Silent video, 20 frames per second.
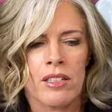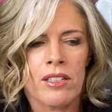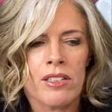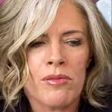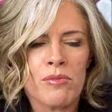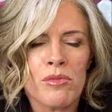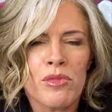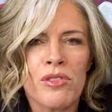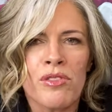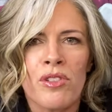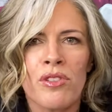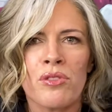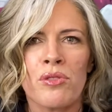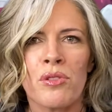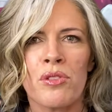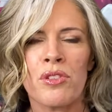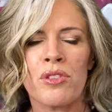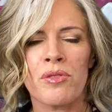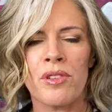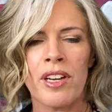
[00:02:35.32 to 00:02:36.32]
move those
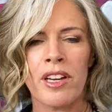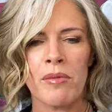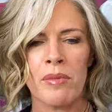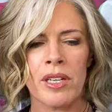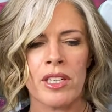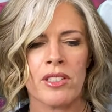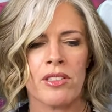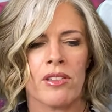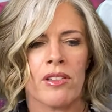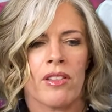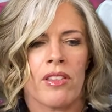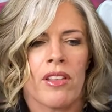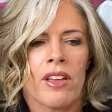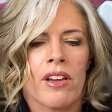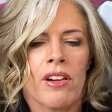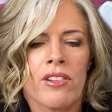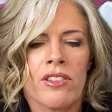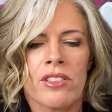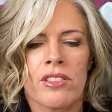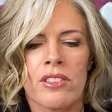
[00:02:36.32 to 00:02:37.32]
shoulders around, make sure that
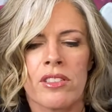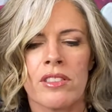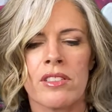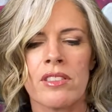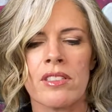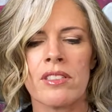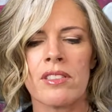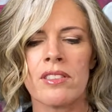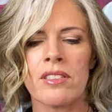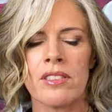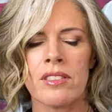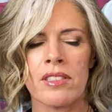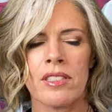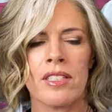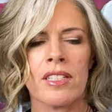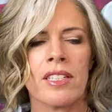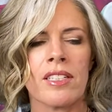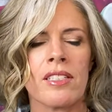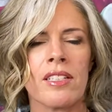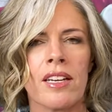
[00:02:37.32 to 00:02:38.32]
they are just
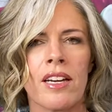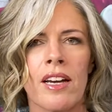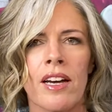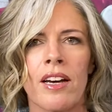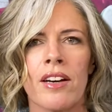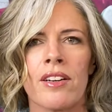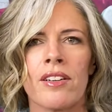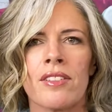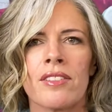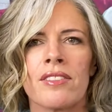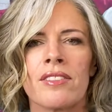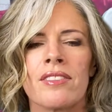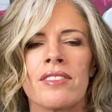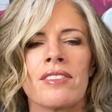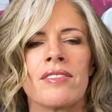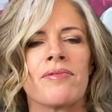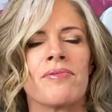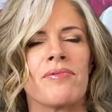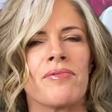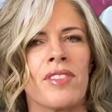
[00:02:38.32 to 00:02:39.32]
sitting down.
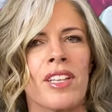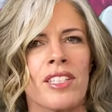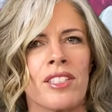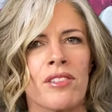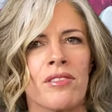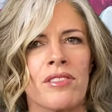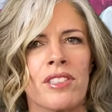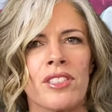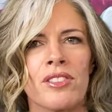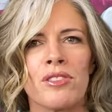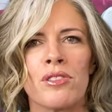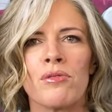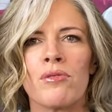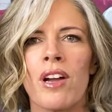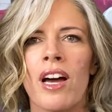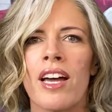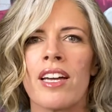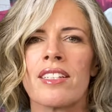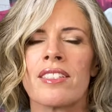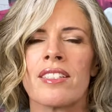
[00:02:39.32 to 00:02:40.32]
They don't need to
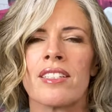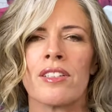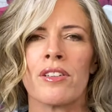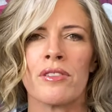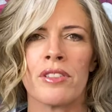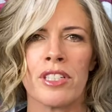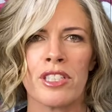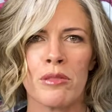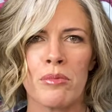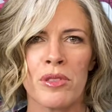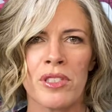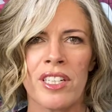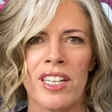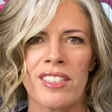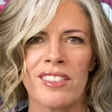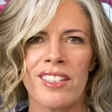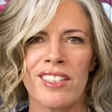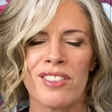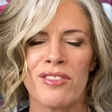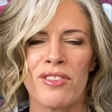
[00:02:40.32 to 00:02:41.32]
rise. They don't need to
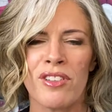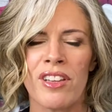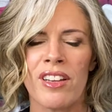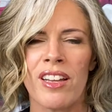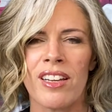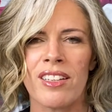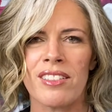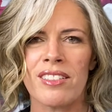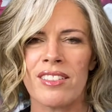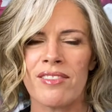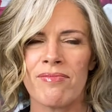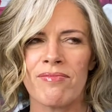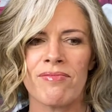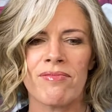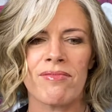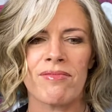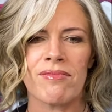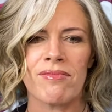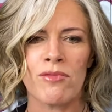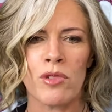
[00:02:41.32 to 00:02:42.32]
protect us for the next,
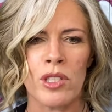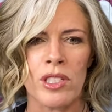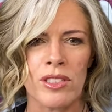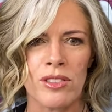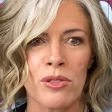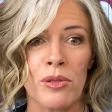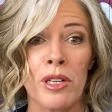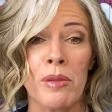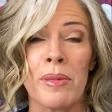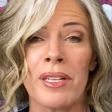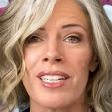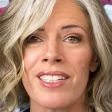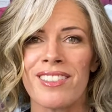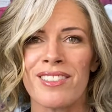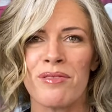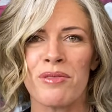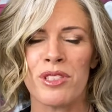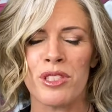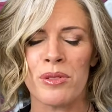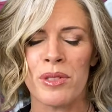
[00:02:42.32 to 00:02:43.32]
20
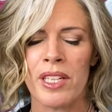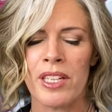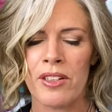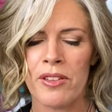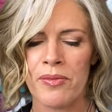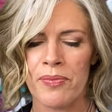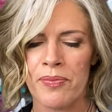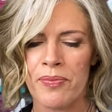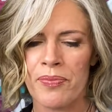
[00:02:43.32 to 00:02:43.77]
minutes we're doing here.